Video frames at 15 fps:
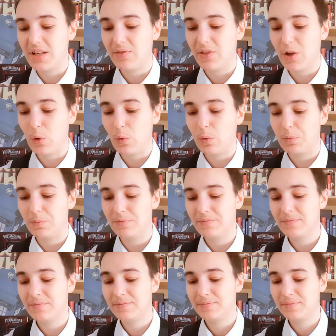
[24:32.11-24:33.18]
Even though,
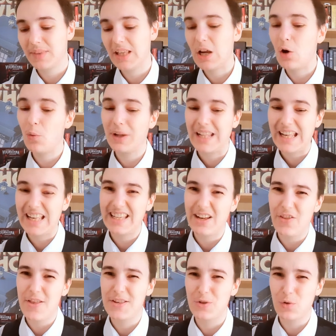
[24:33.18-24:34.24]
you know, we get
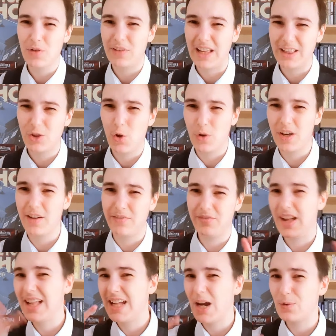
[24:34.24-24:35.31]
another sort of like Donna
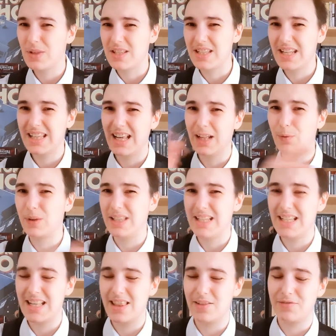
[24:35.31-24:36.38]
fake out scene like we
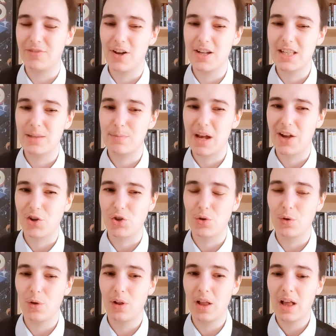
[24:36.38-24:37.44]
did in the first
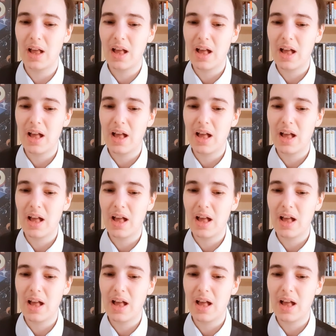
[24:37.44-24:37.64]
special.